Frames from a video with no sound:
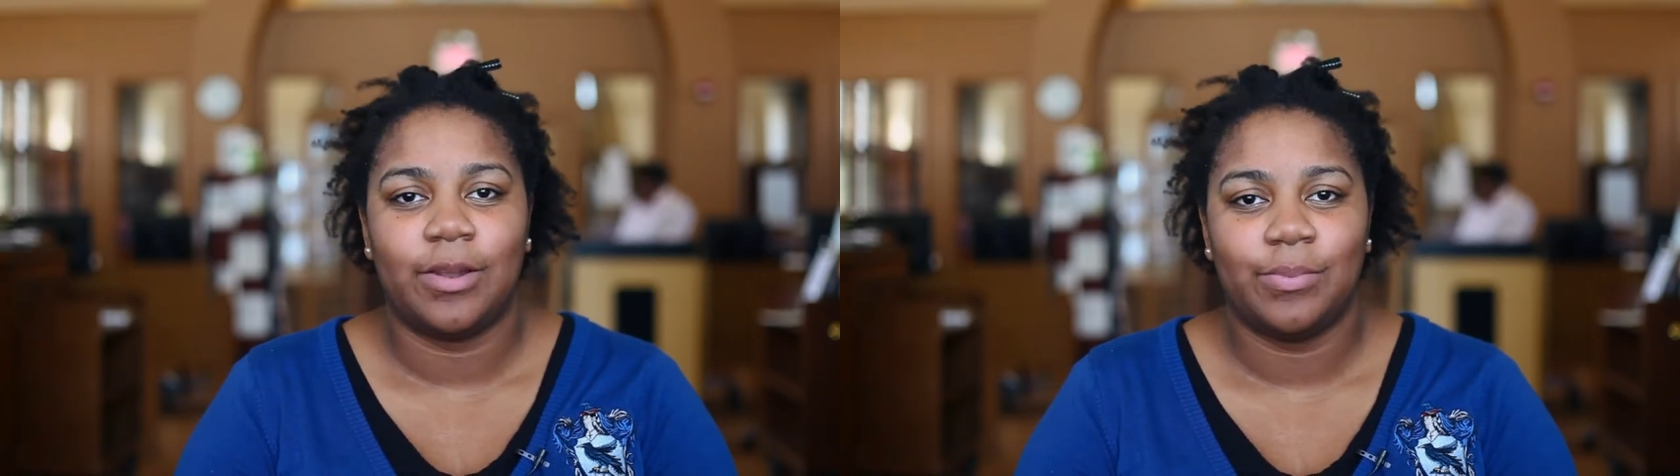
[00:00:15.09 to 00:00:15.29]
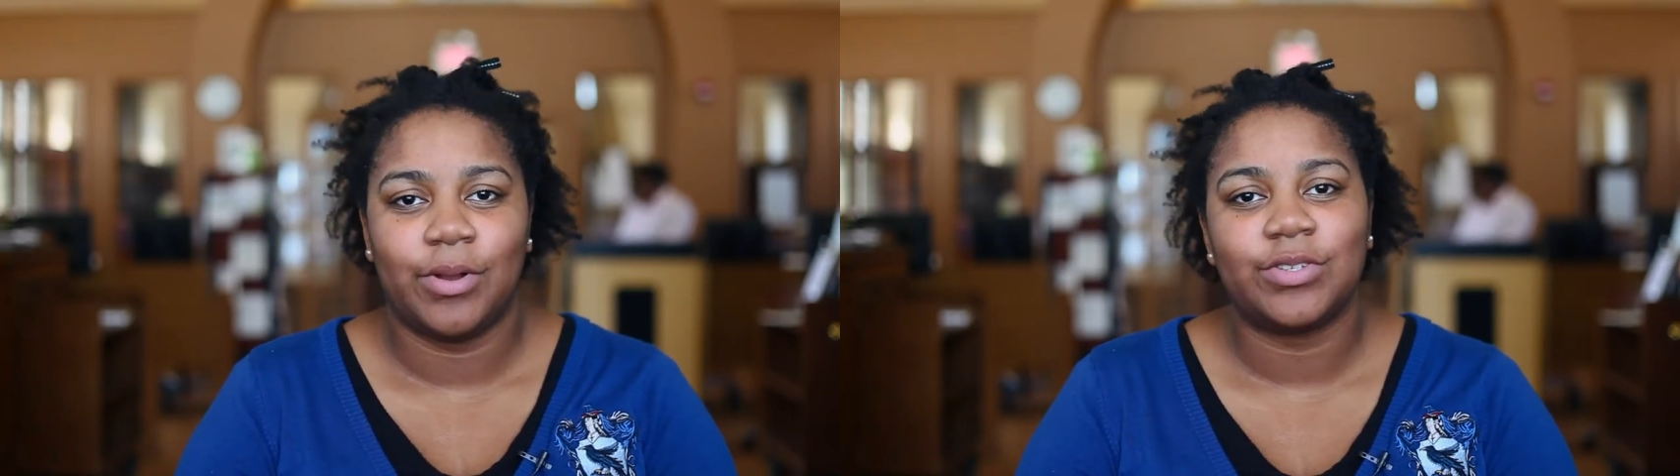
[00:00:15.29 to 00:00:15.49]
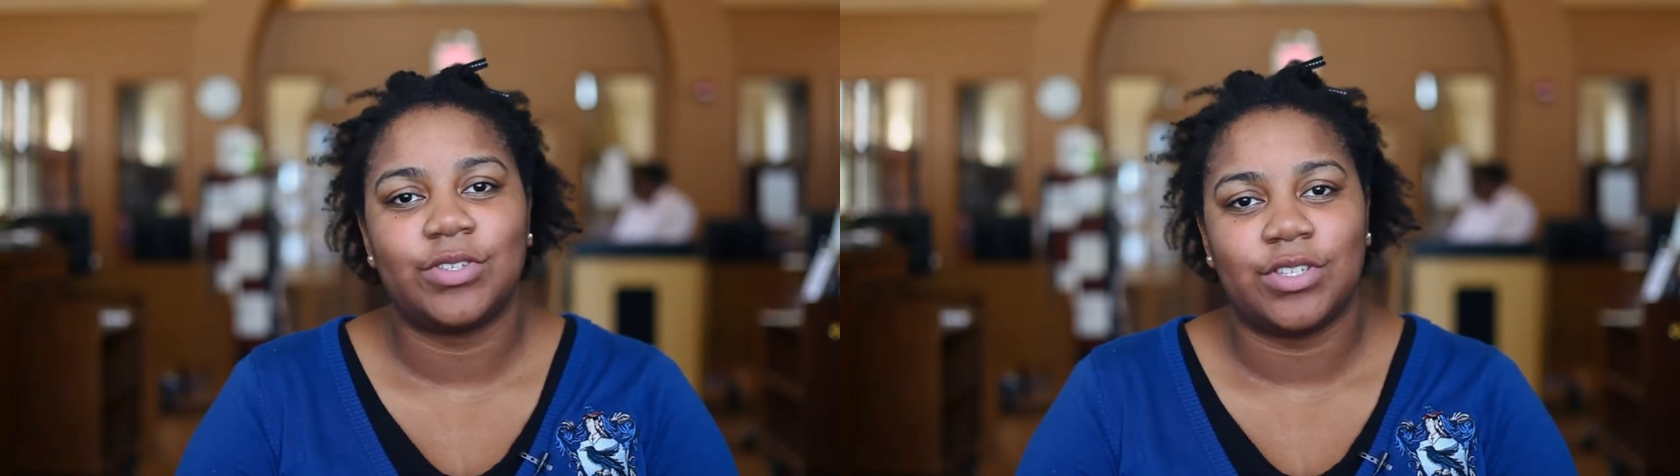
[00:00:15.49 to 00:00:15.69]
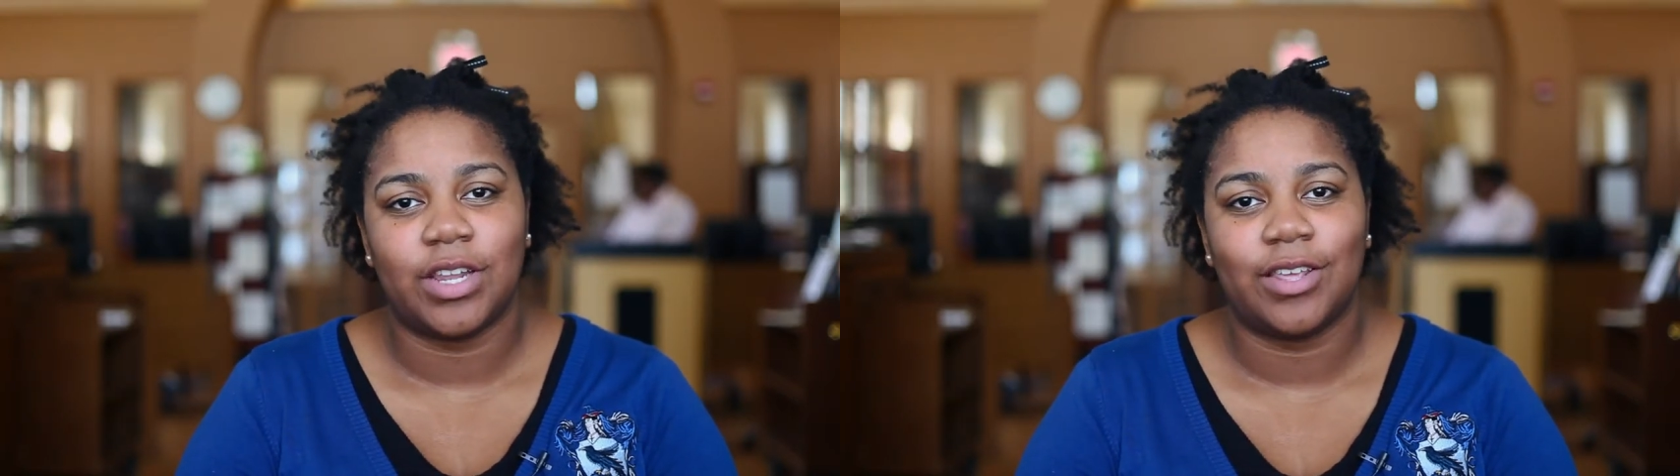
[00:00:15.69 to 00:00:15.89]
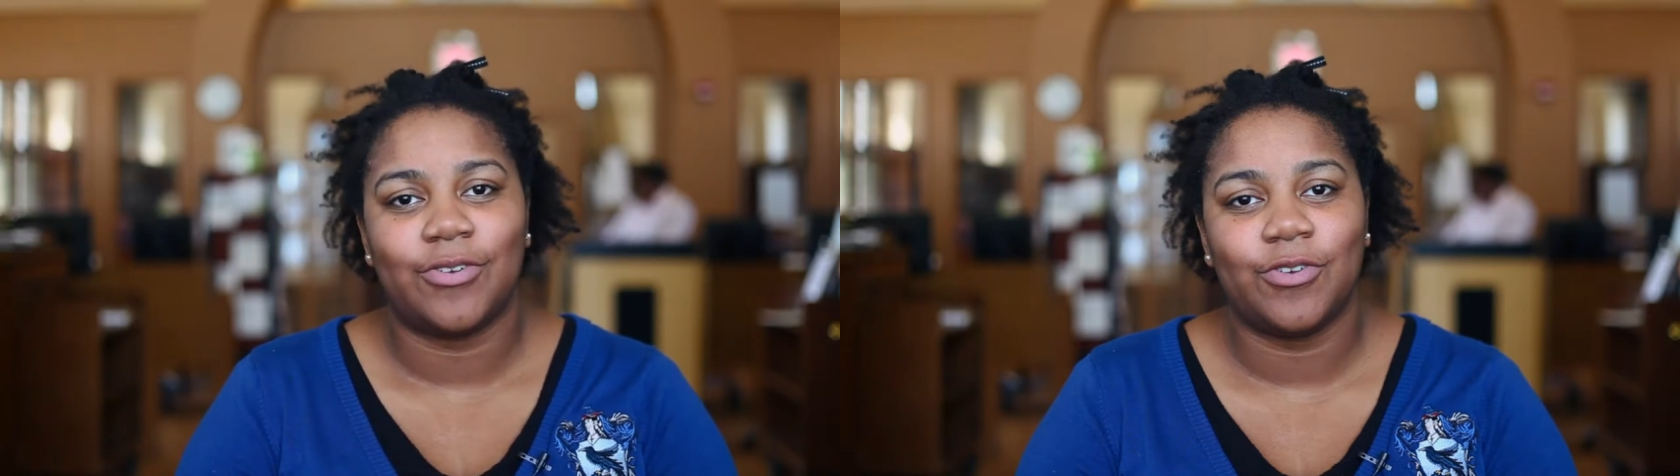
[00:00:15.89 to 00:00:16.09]
in-person
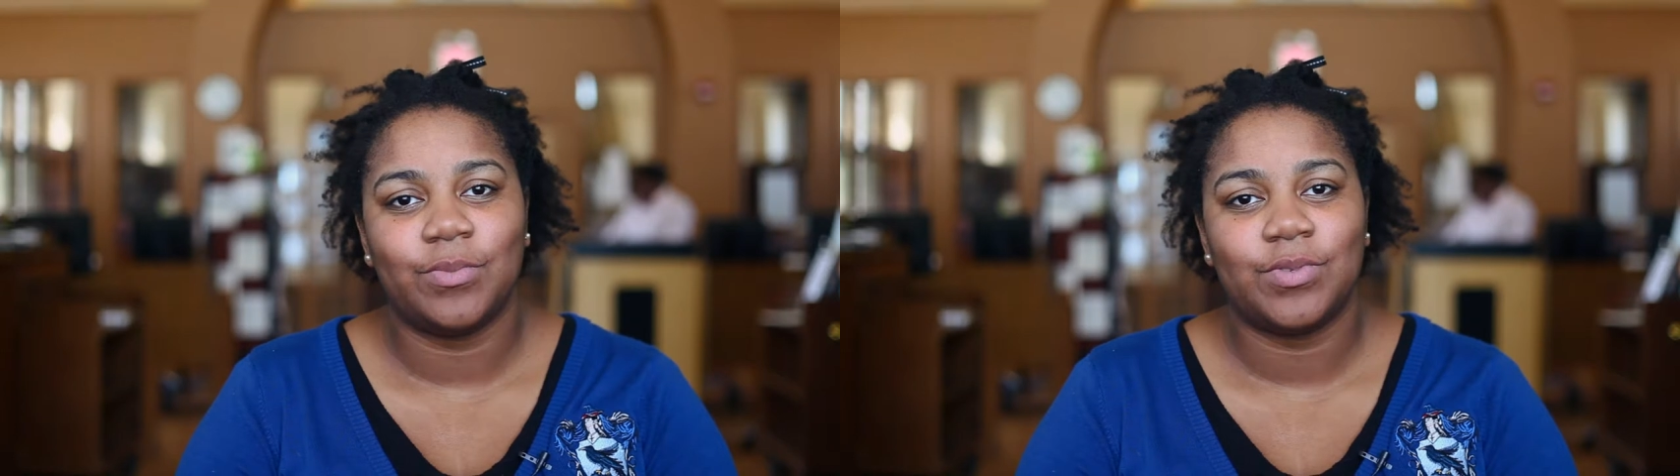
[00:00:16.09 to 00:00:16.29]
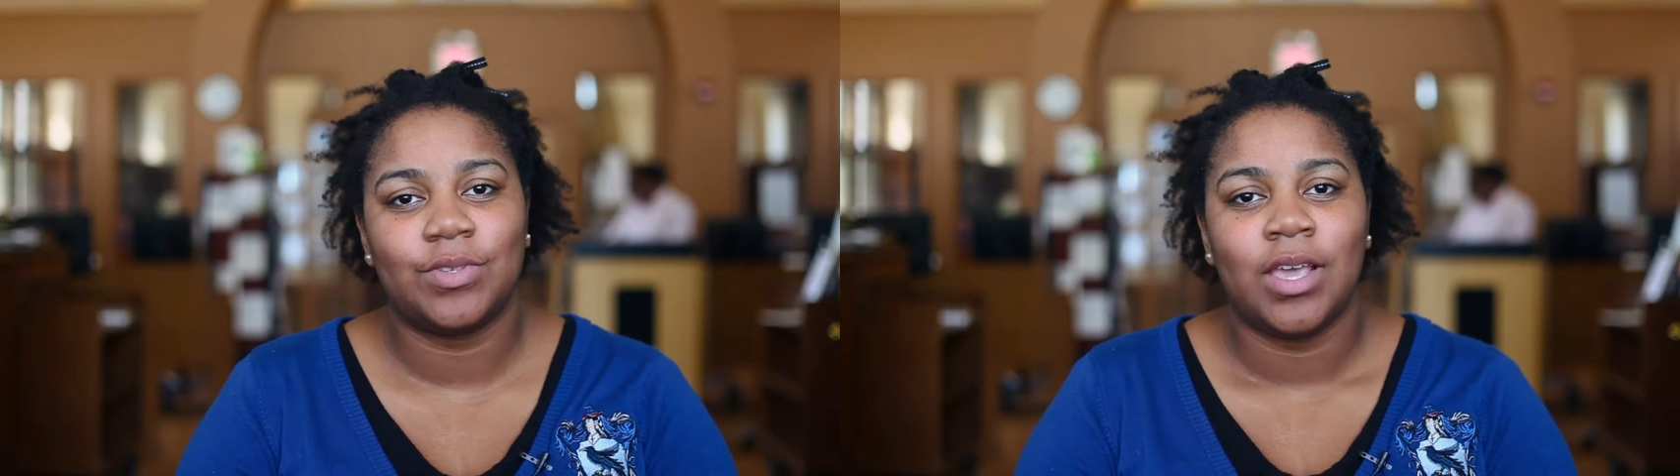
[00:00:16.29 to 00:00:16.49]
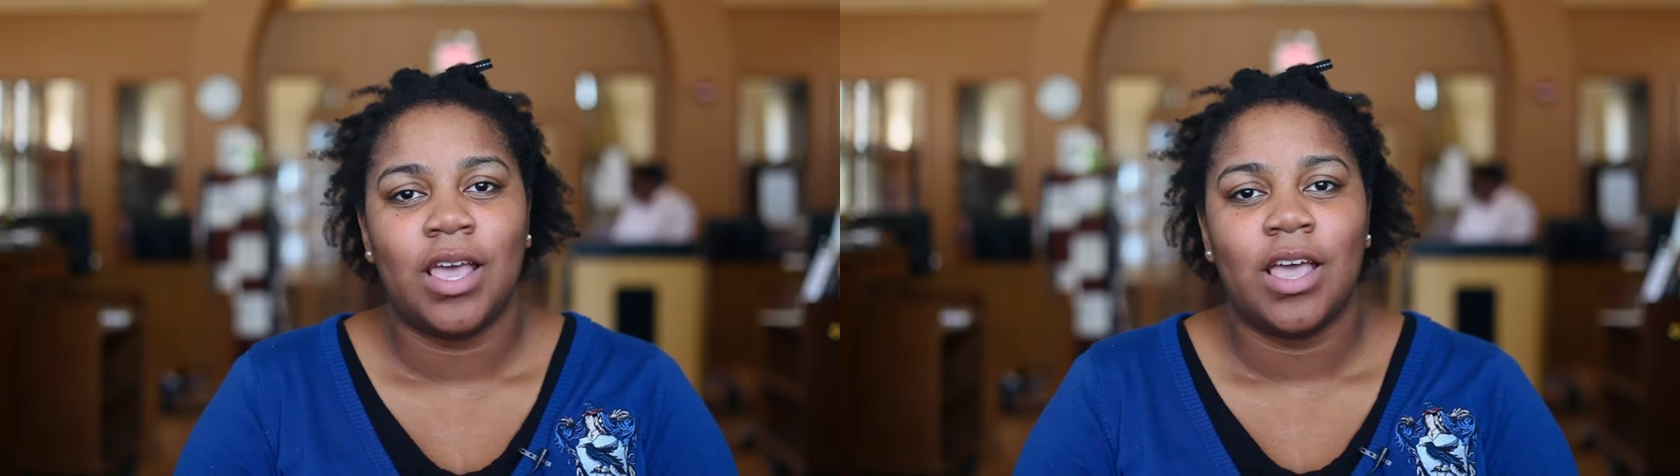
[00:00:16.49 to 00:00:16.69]
study groups